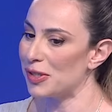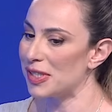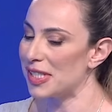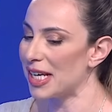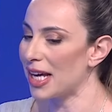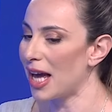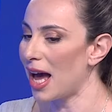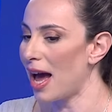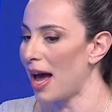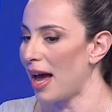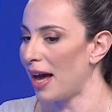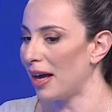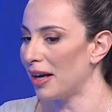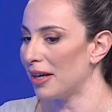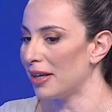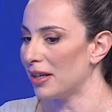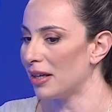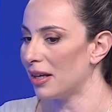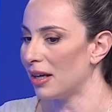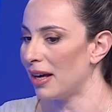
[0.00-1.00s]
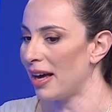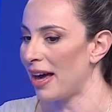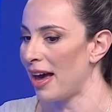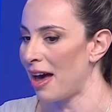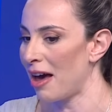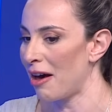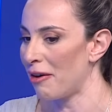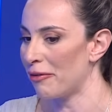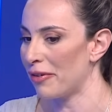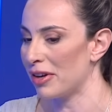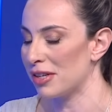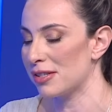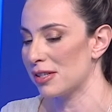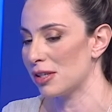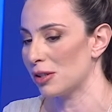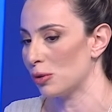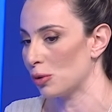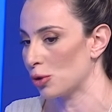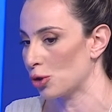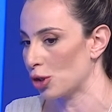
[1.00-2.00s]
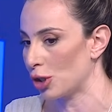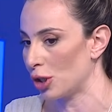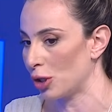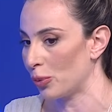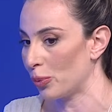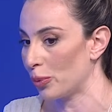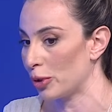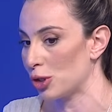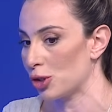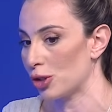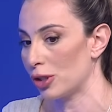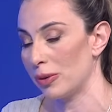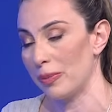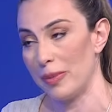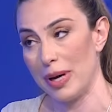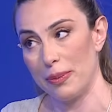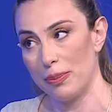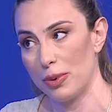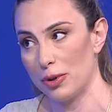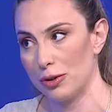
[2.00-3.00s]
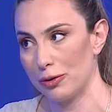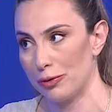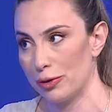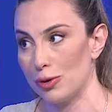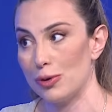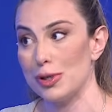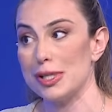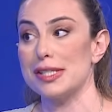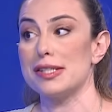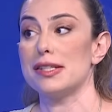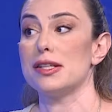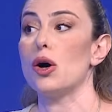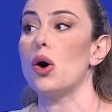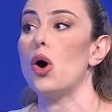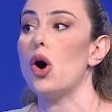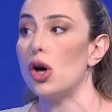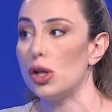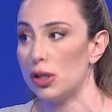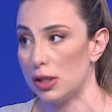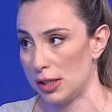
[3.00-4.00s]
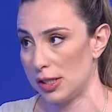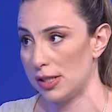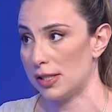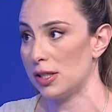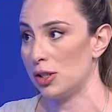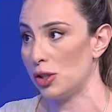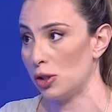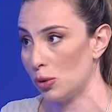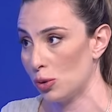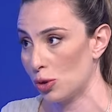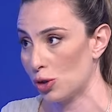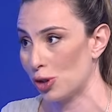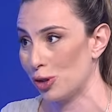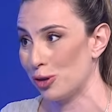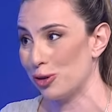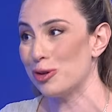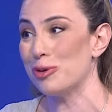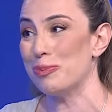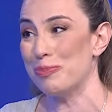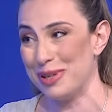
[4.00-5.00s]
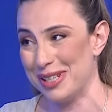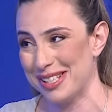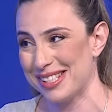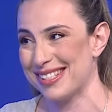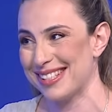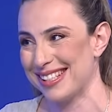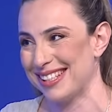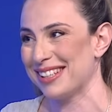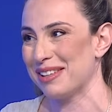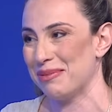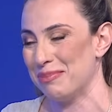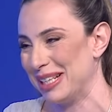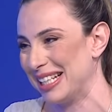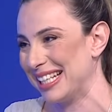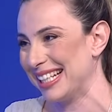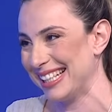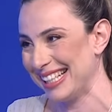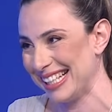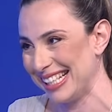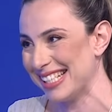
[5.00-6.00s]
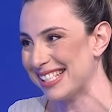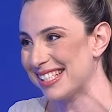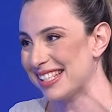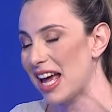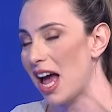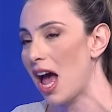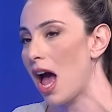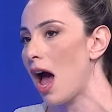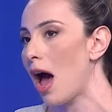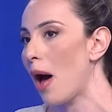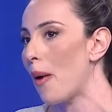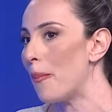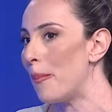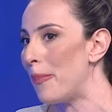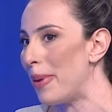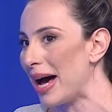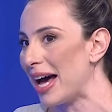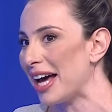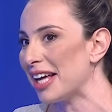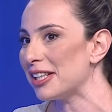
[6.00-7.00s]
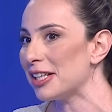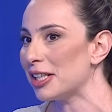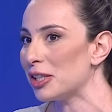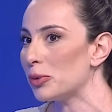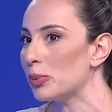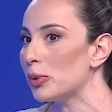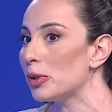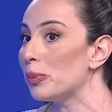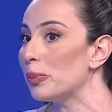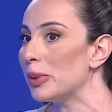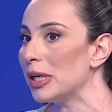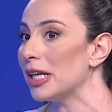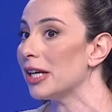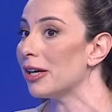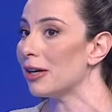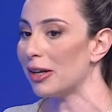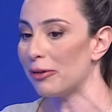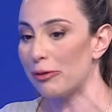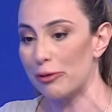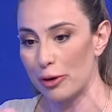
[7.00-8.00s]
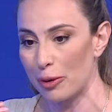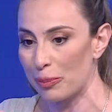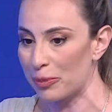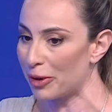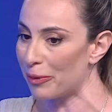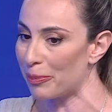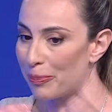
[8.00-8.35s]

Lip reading: see, I have a solution which, in my point of view, is the only solution to peace in the Middle East. But it will be, from the